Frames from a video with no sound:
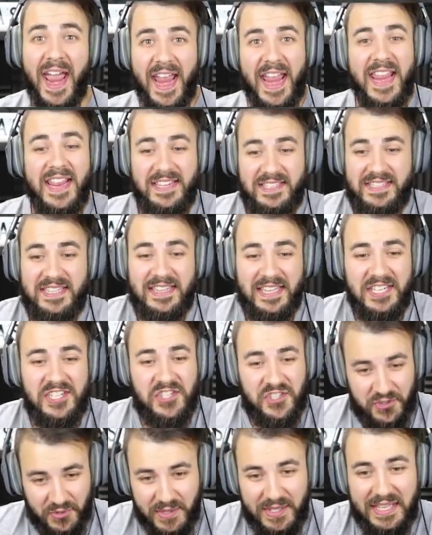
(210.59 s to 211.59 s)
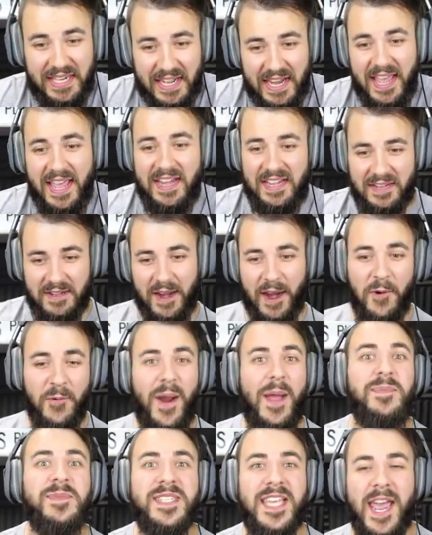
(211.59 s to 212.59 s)
He literally did. A
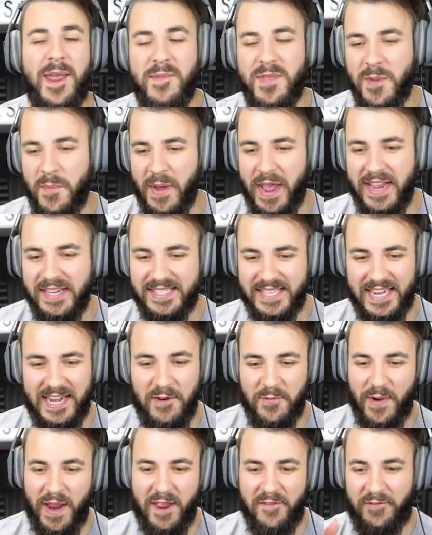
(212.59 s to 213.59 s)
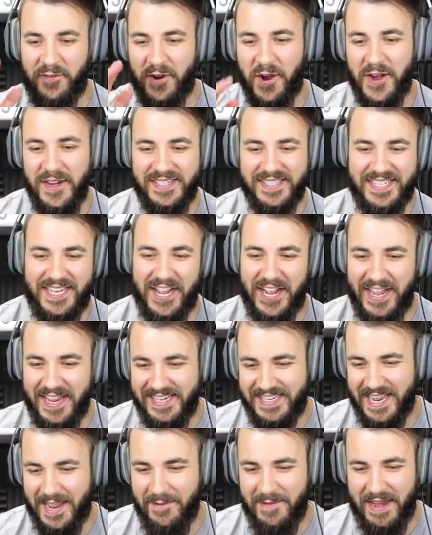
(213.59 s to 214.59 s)
raptor came in the base and he ran for his
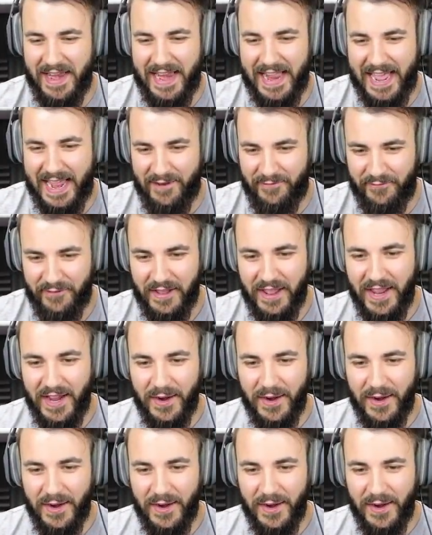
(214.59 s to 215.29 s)
goddamn life.